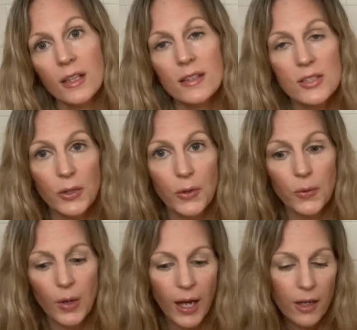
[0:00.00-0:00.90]

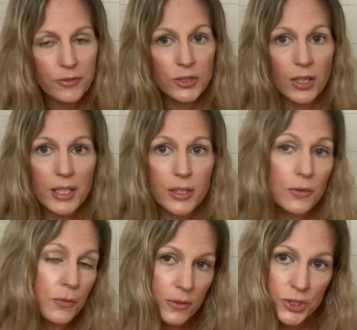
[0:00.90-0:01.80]
So after I
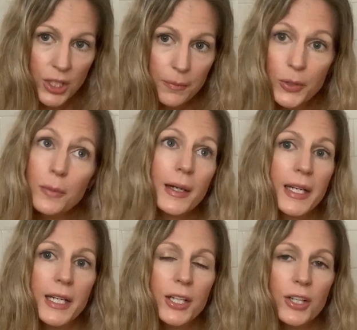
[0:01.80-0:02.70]
shampoo my
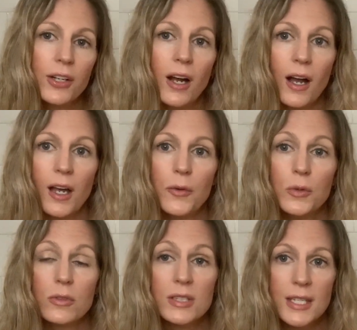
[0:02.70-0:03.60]
hair, I
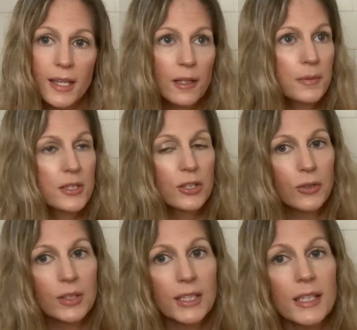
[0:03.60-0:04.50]
will stand up
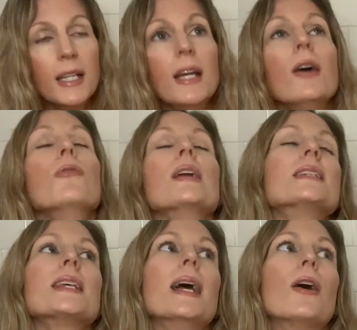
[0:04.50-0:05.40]
slowly, rinse
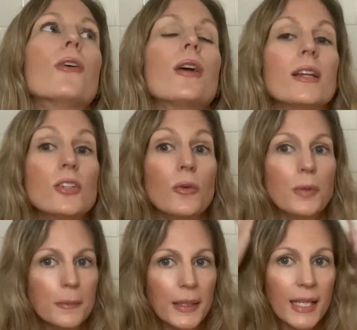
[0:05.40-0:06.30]
it out. I don't
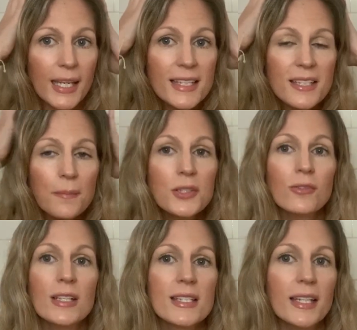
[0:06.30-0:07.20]
put my hands up to
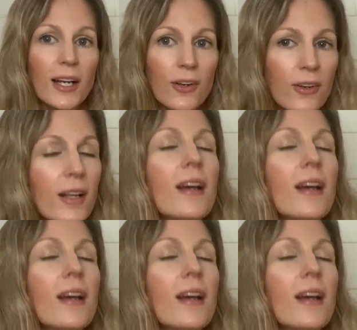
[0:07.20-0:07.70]
rinse it out.